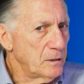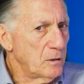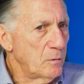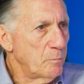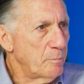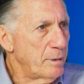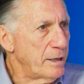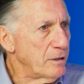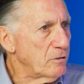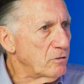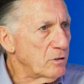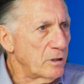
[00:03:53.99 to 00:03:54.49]

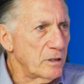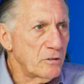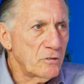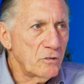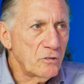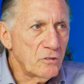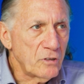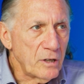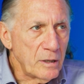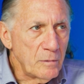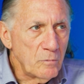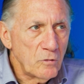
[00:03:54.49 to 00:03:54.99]
Basically, it's the
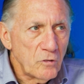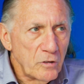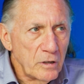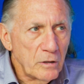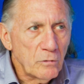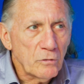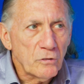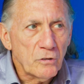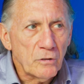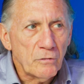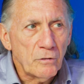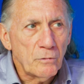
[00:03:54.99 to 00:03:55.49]
same
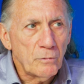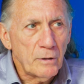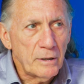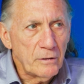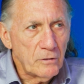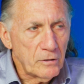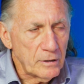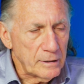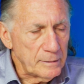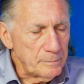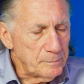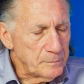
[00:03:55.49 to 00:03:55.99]
SQL Server
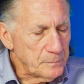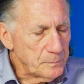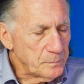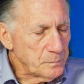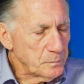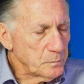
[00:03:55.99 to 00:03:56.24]
runtime,